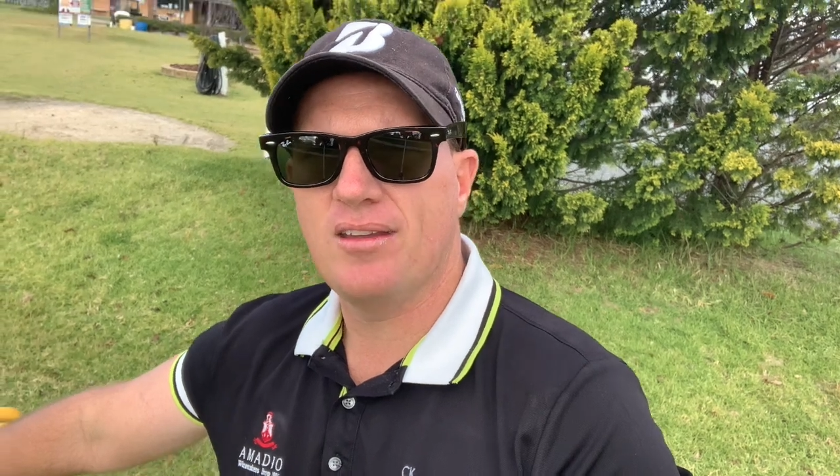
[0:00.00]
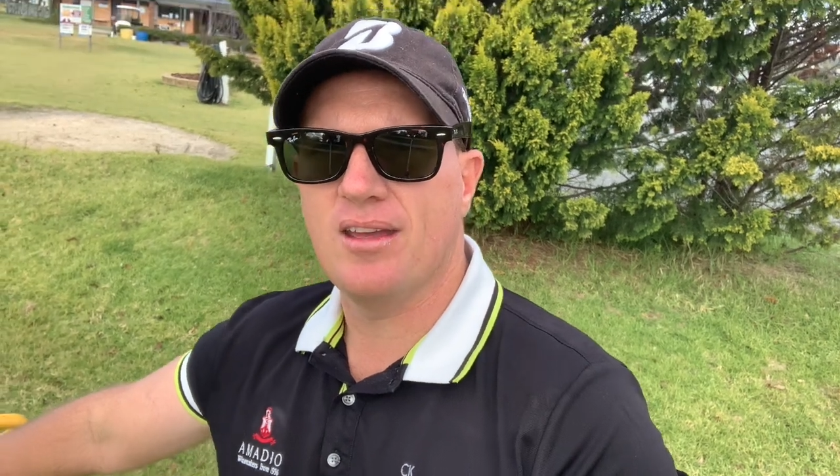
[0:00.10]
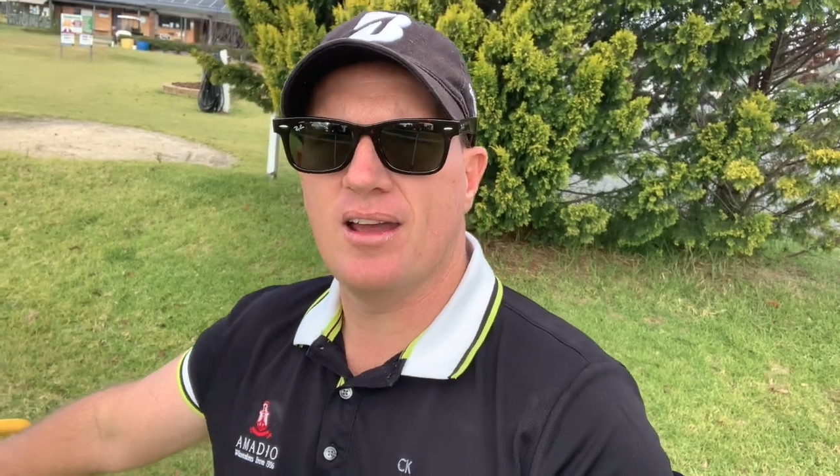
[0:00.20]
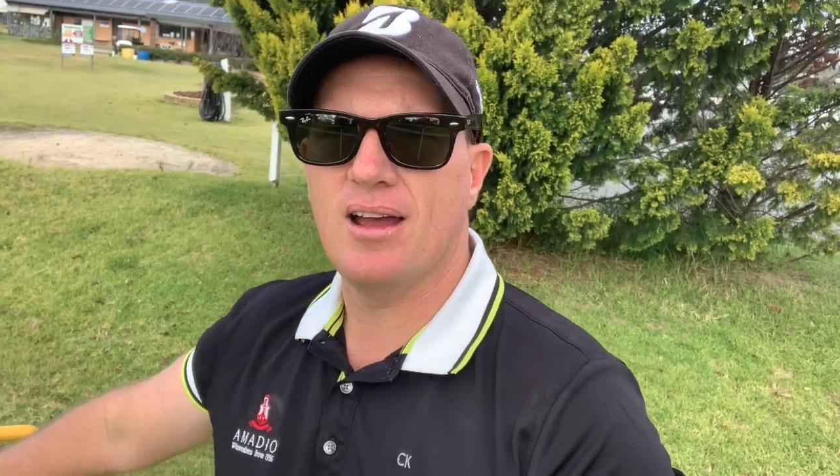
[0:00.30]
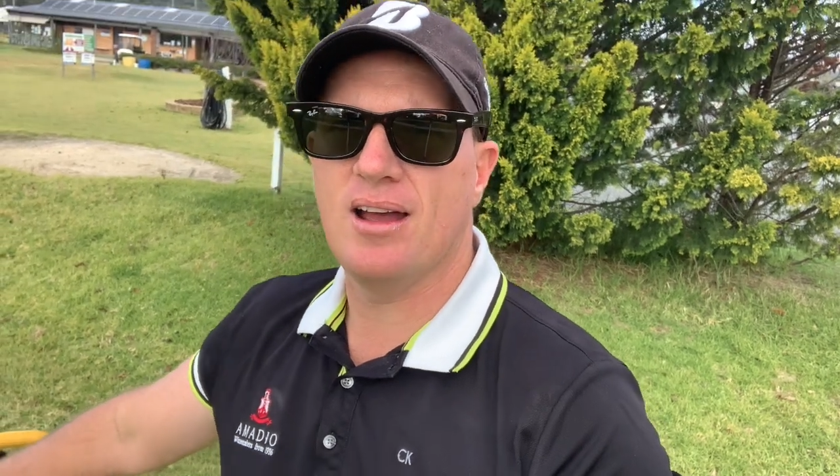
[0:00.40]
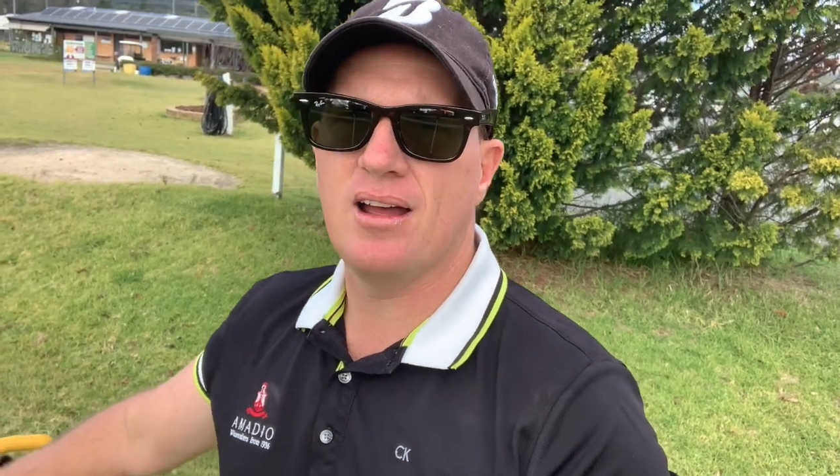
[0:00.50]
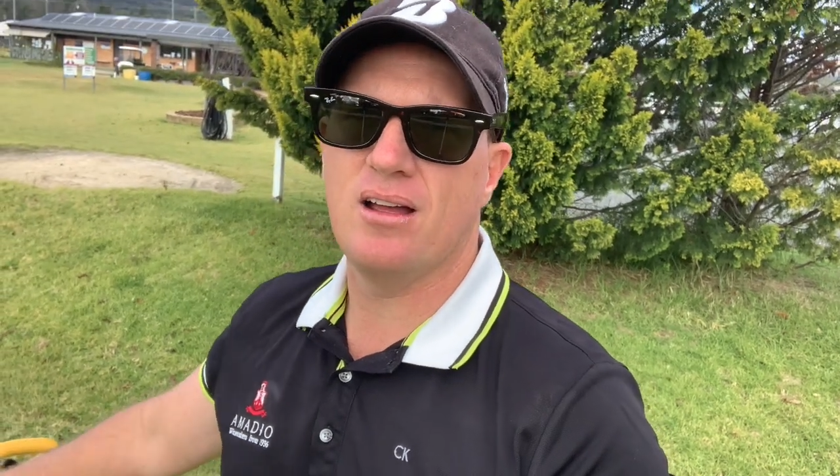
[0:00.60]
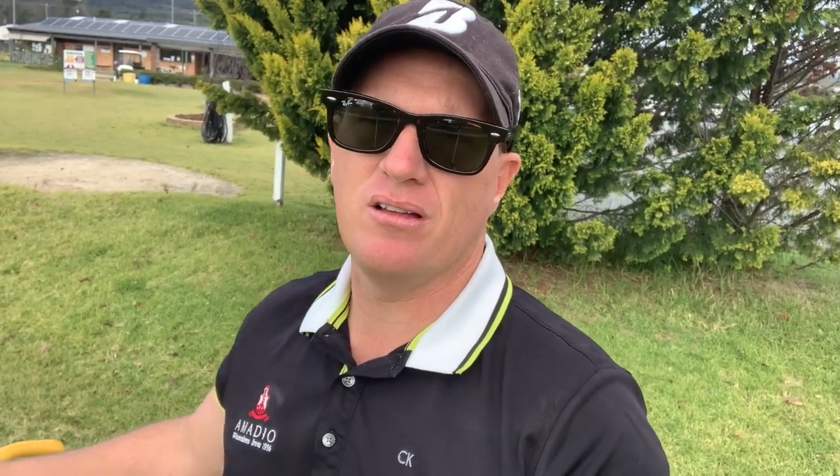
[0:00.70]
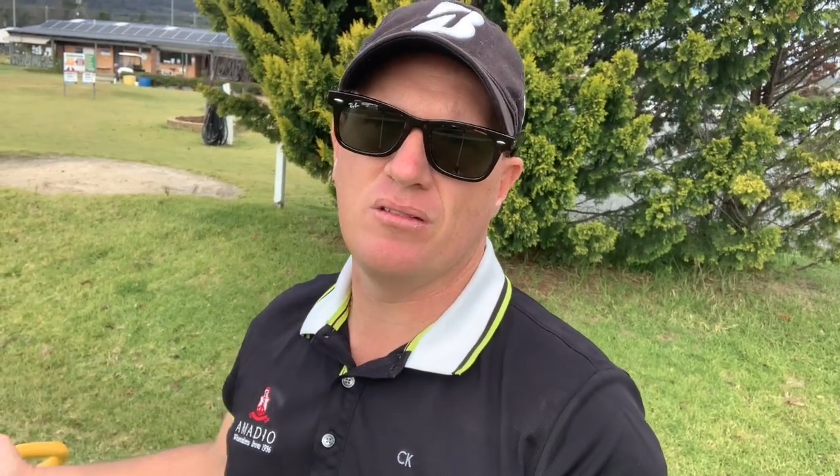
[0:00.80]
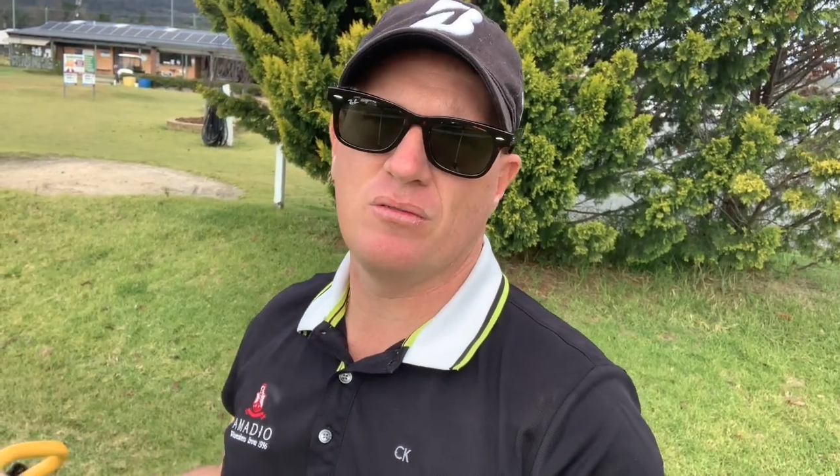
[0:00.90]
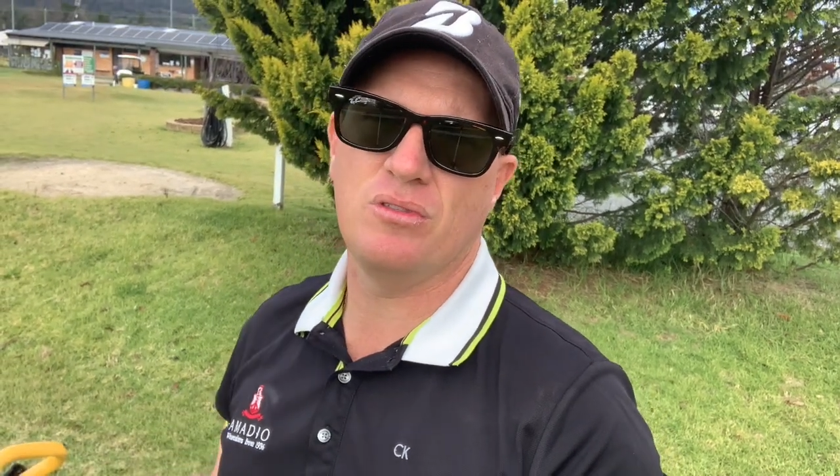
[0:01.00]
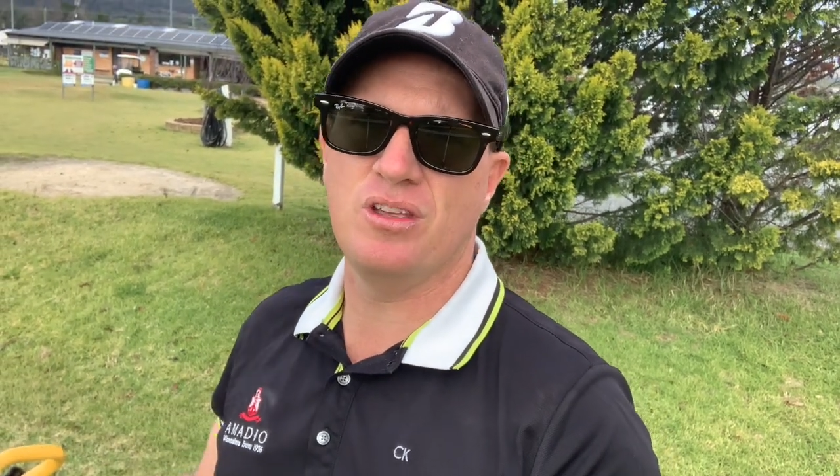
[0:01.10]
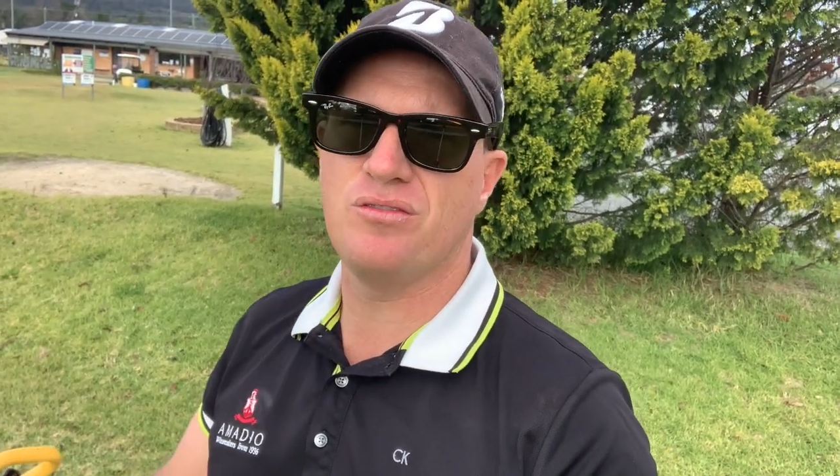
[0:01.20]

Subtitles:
This